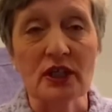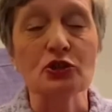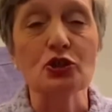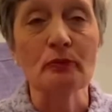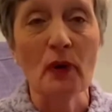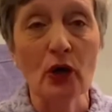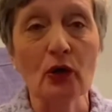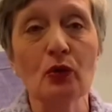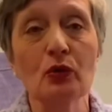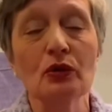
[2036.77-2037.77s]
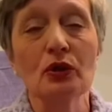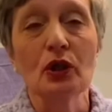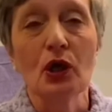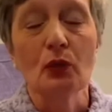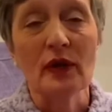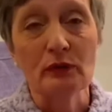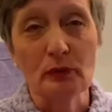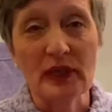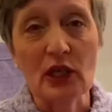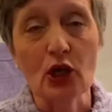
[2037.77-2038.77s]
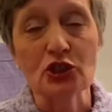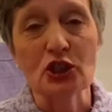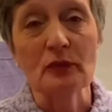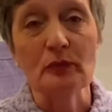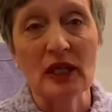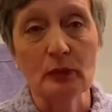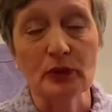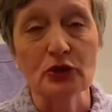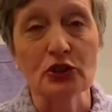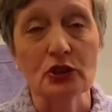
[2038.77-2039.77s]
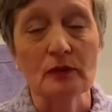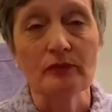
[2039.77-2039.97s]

and tomorrow we will be lodging papers.